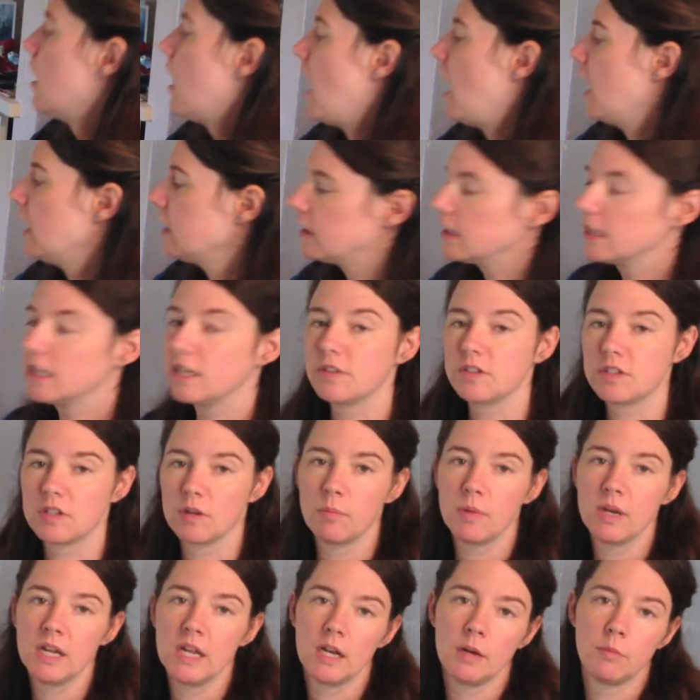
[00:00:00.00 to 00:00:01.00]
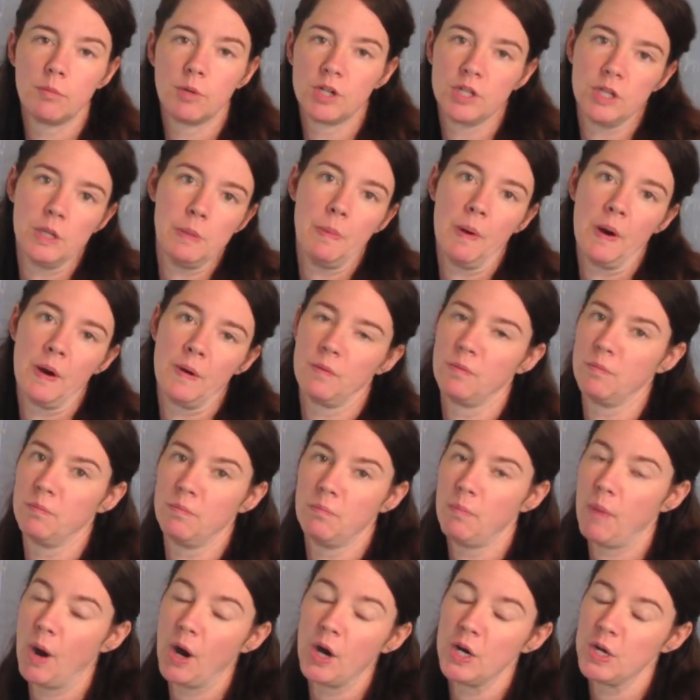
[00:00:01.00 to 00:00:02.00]
I think of somebody at a birthday
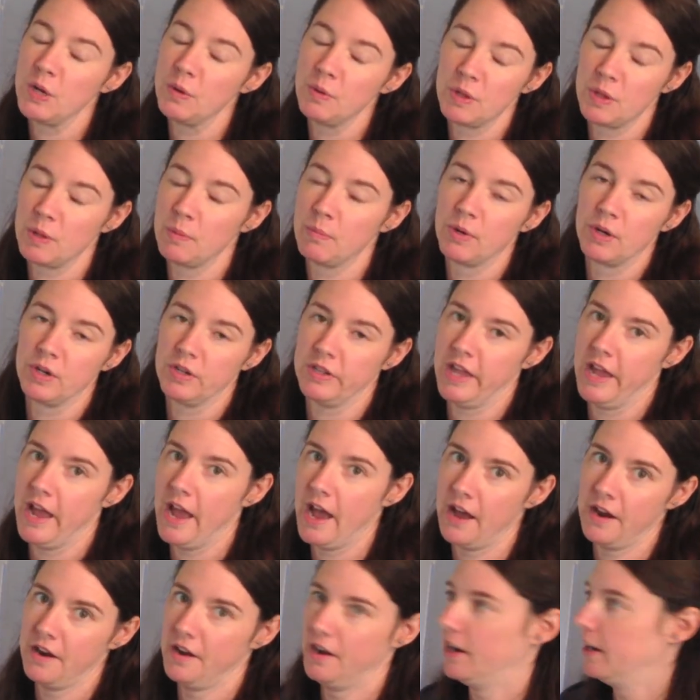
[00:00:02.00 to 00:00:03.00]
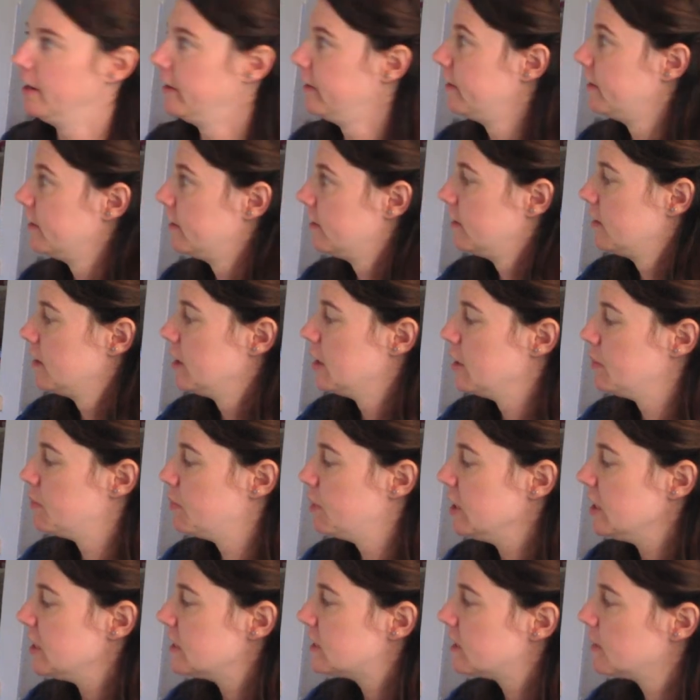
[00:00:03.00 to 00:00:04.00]
party with a birthday hat on.
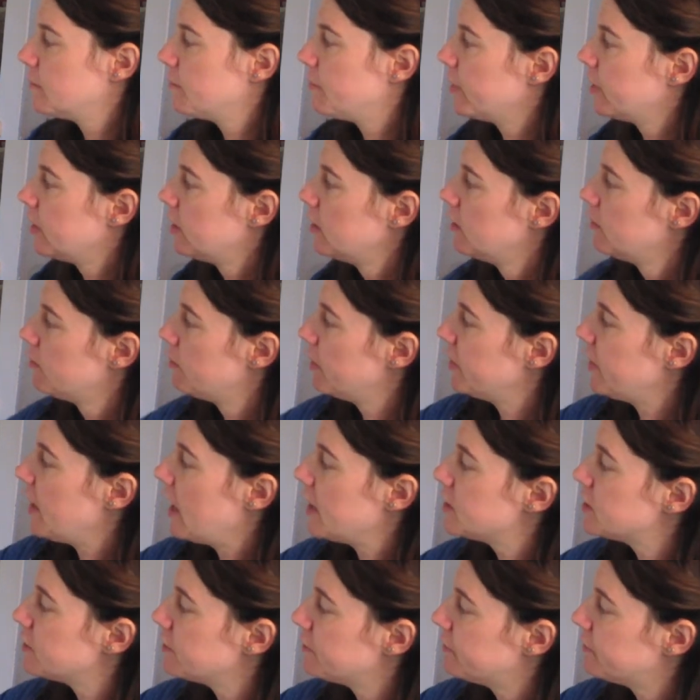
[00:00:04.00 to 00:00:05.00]
Pretty simple, but that's the